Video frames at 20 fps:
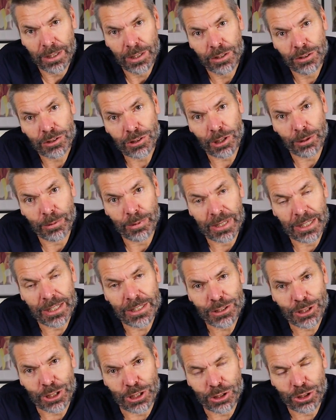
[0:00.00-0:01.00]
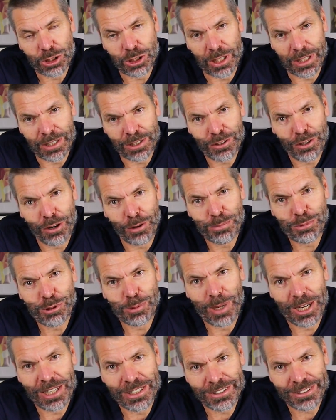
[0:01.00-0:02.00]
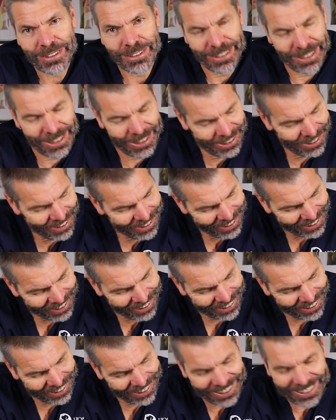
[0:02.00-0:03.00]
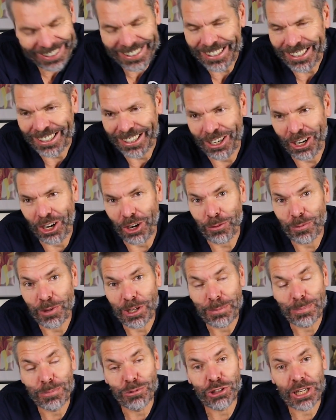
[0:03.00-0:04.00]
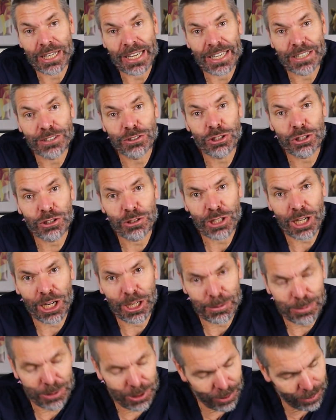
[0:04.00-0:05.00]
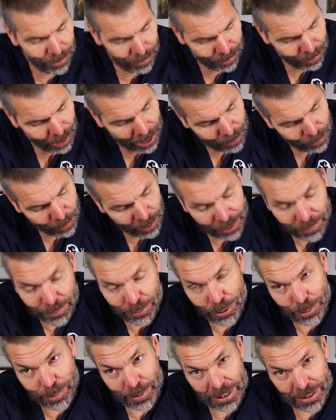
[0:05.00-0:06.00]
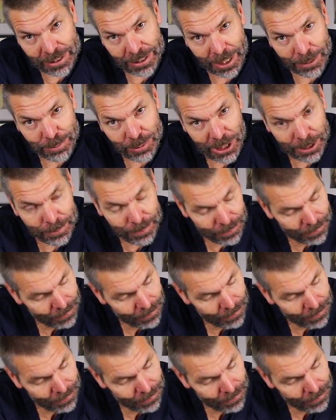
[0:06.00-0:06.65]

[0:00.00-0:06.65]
So with this it's a compromise. We bring in two types of waveform at the same time,